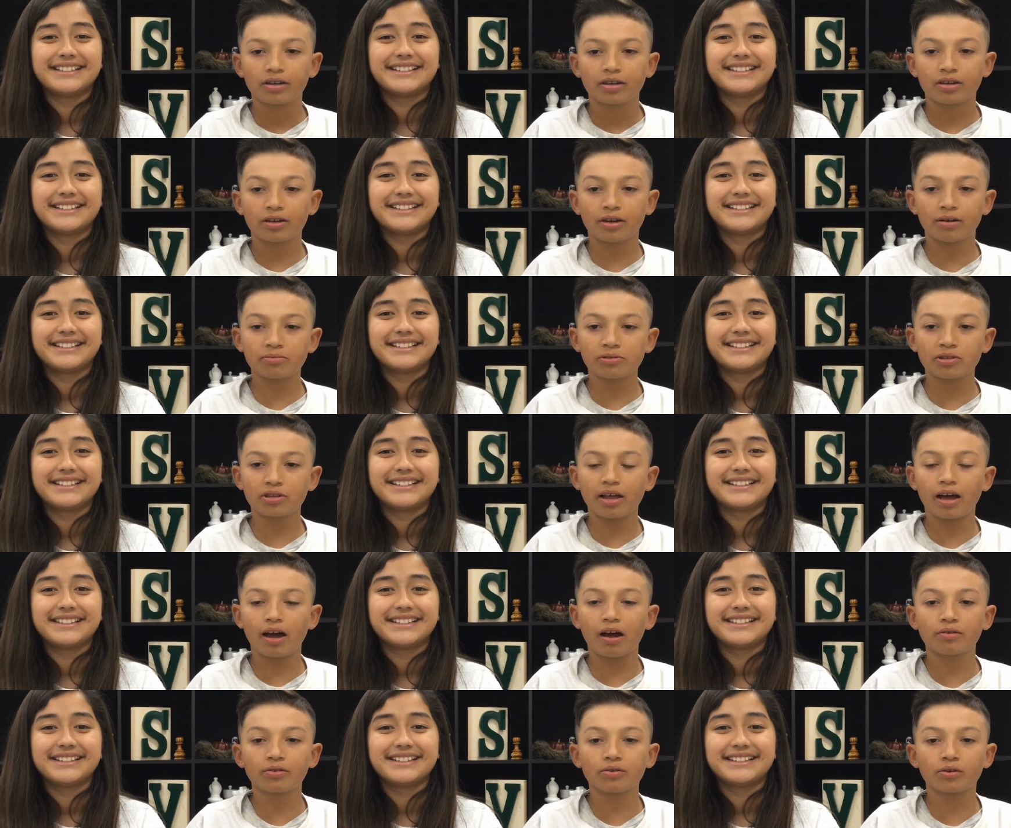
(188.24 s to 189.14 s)
Speaker 1: Come to the
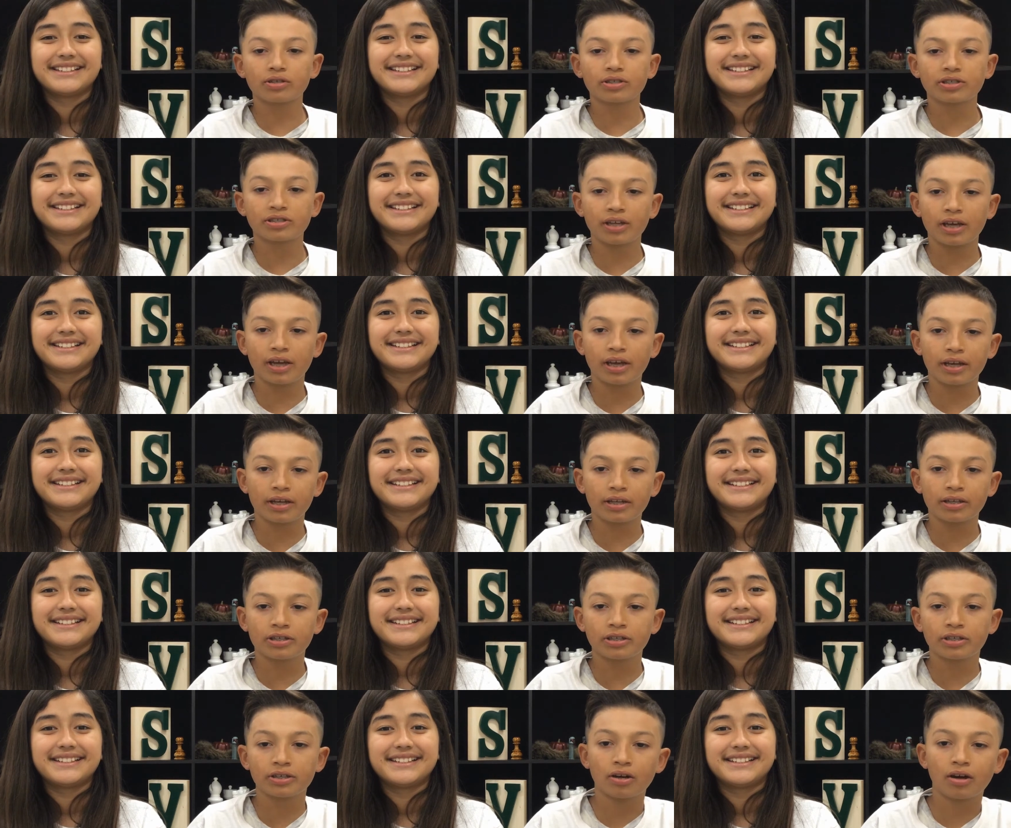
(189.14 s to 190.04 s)
outdoor
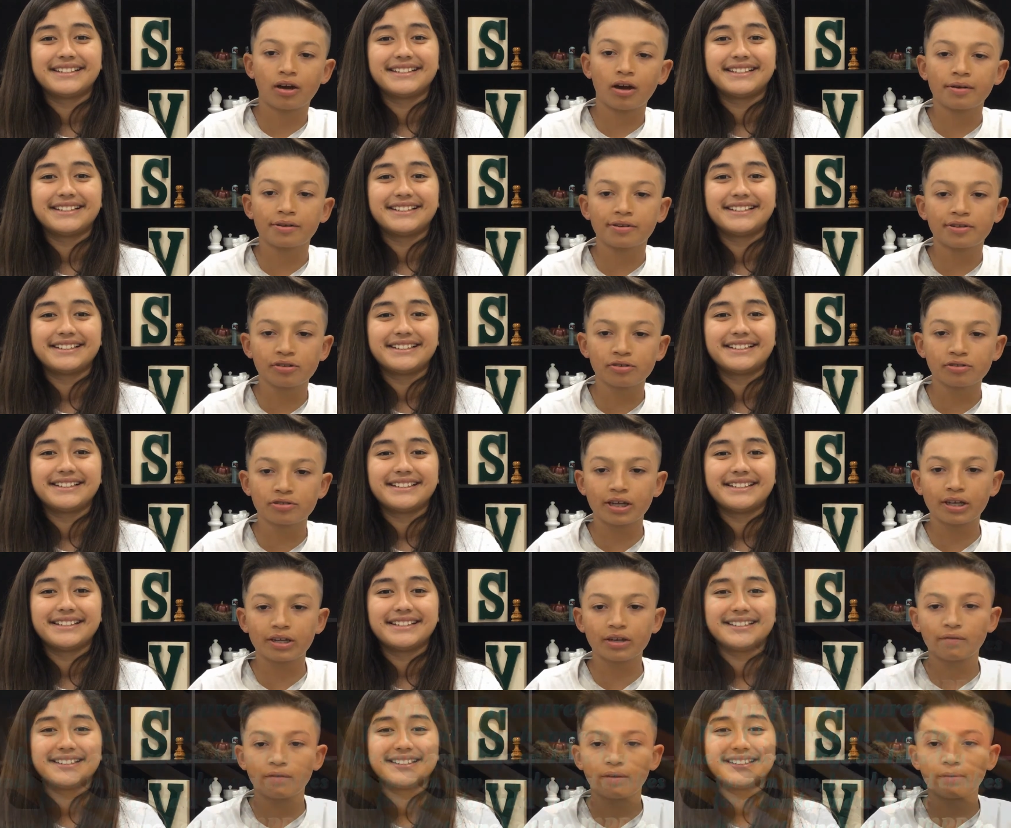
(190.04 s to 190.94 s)
stage on
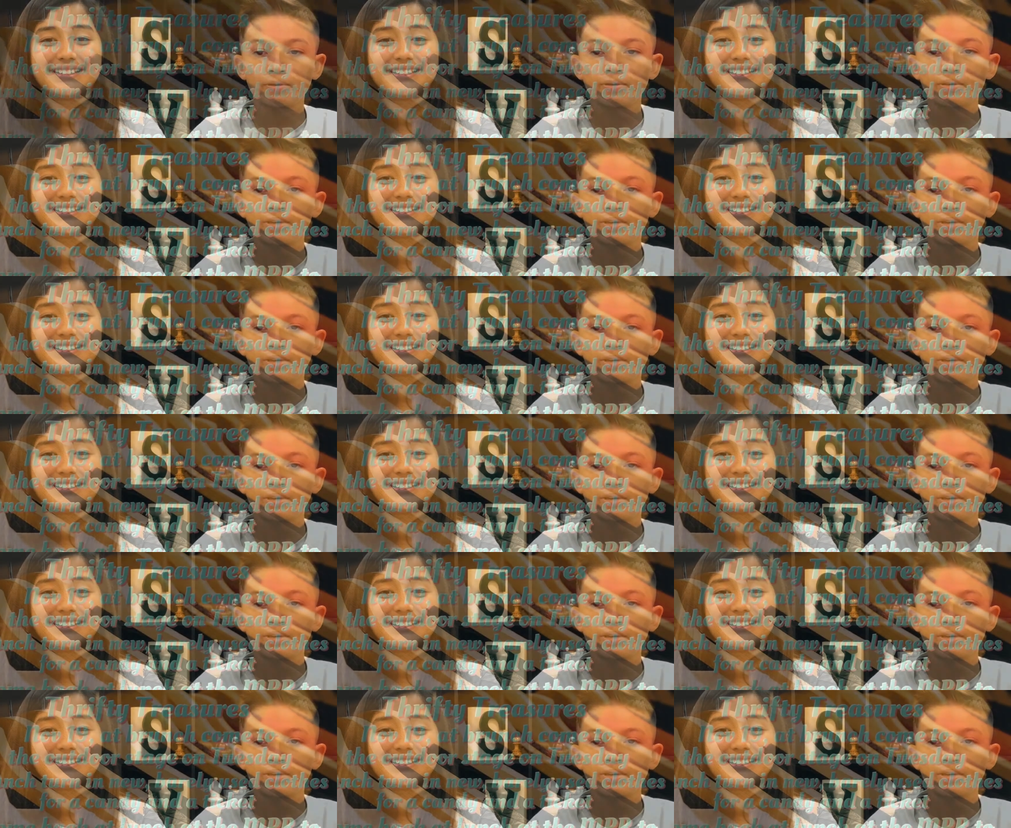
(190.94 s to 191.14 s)
Tuesday, November